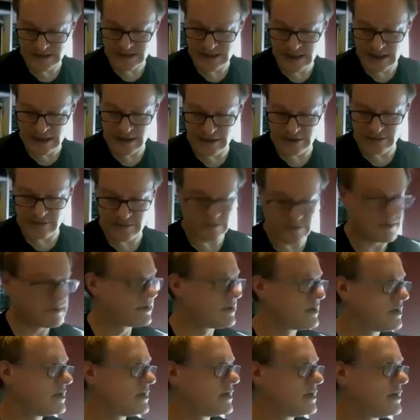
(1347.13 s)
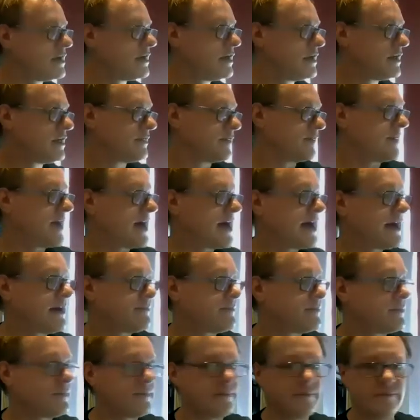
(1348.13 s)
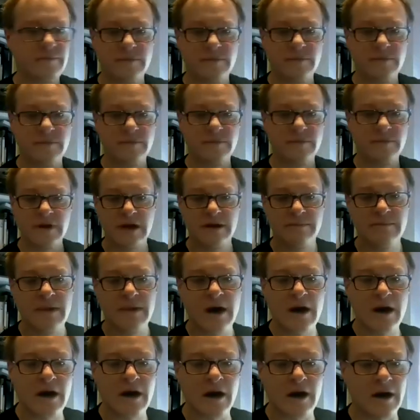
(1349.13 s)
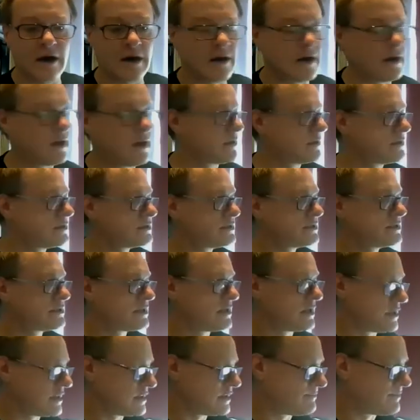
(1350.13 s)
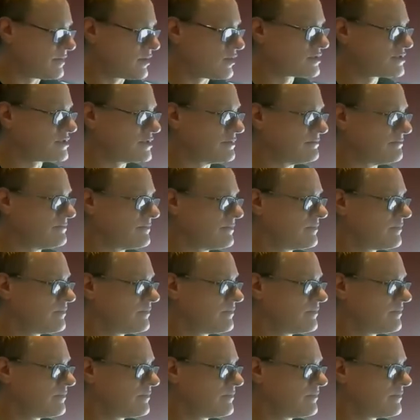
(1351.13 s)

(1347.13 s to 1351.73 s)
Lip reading: So that command at the bottom